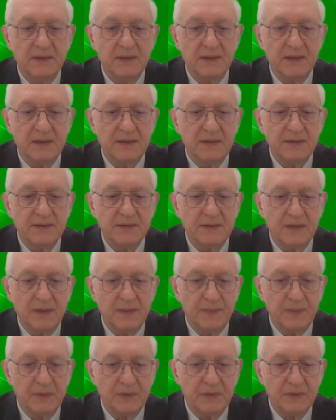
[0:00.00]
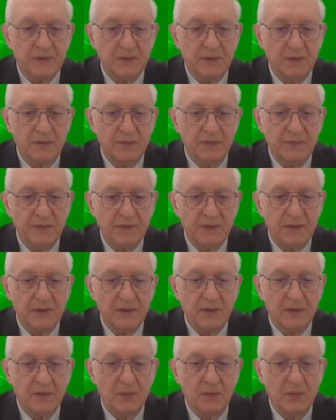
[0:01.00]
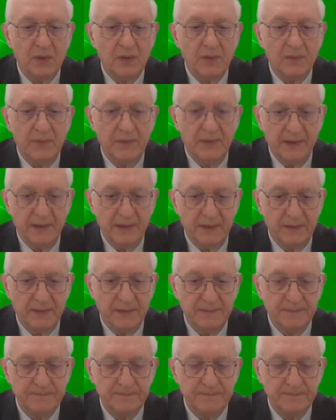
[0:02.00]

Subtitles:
that supports overall well-being.